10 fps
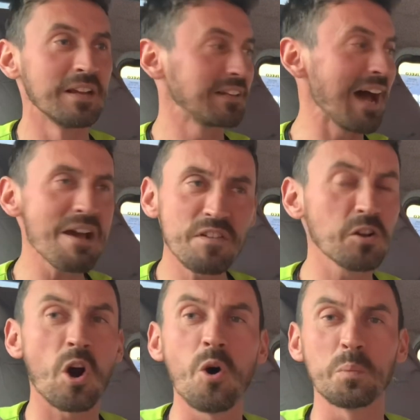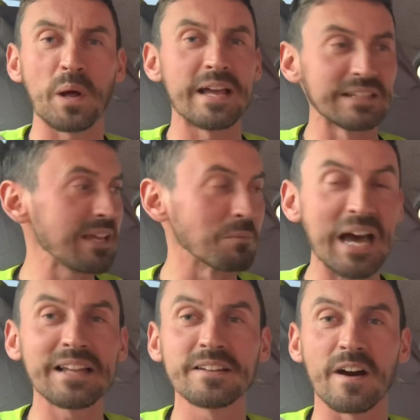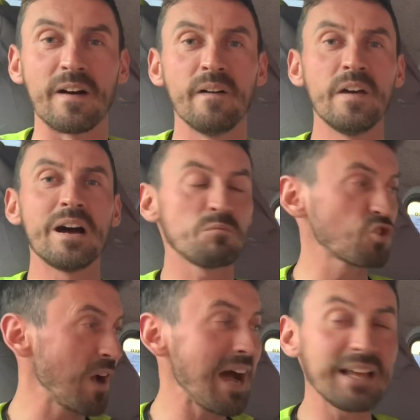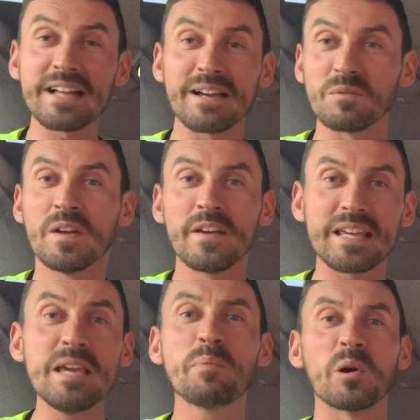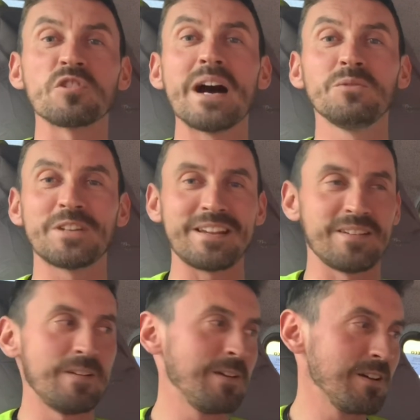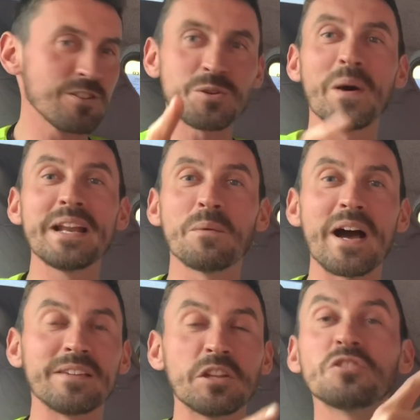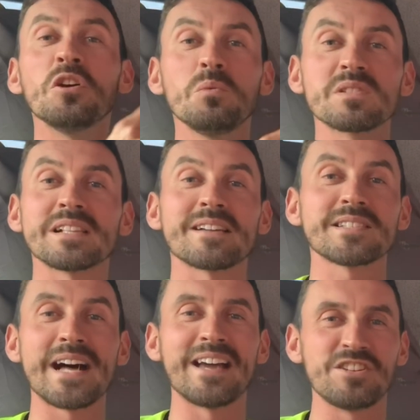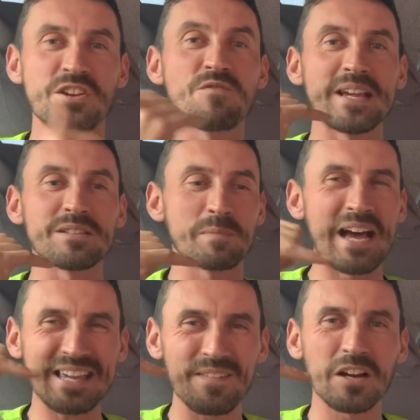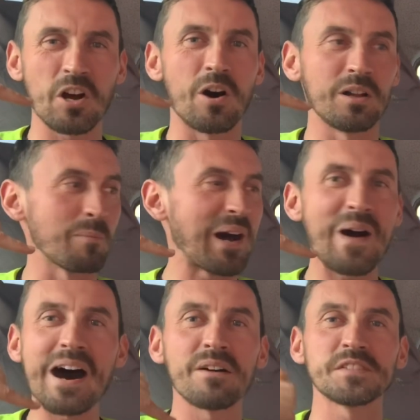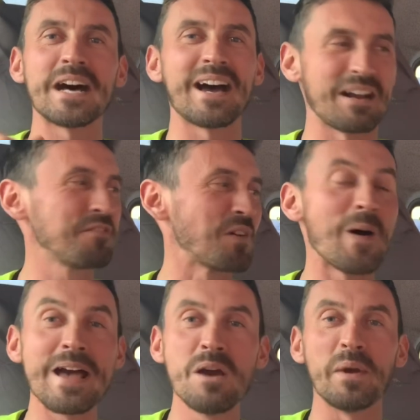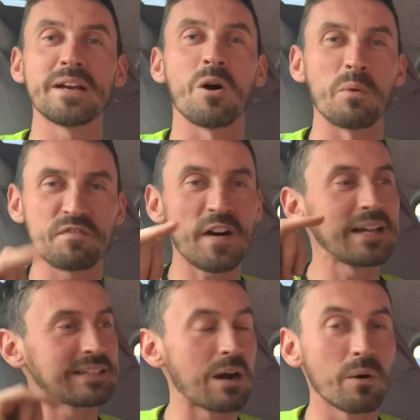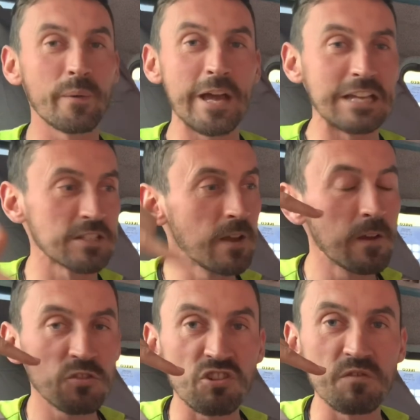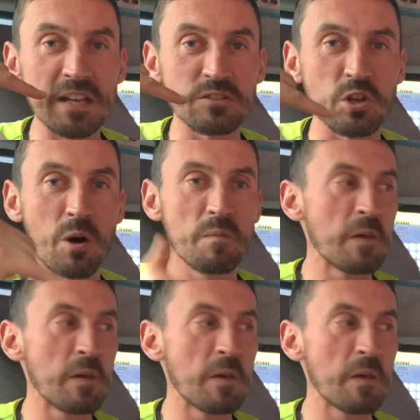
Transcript: Neither are Coldplay and Liam Gallagher. I'm trying to, like, keep her grounded. So anyway, the do was last night. She rings me. I get the call about half nine. I thought, here we go. We find out who it is. She rings up.